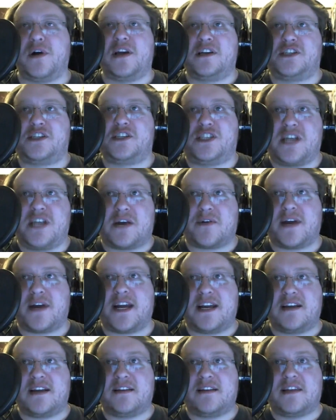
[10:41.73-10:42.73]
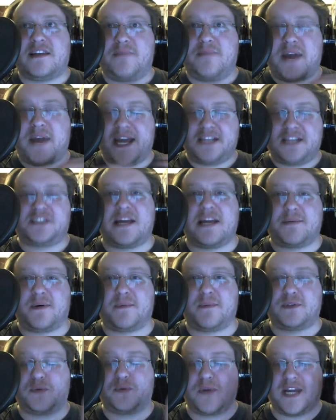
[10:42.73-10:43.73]
Sharing the page
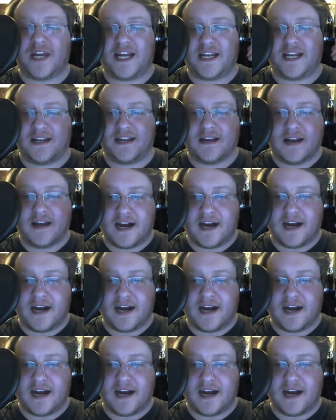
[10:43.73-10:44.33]
table between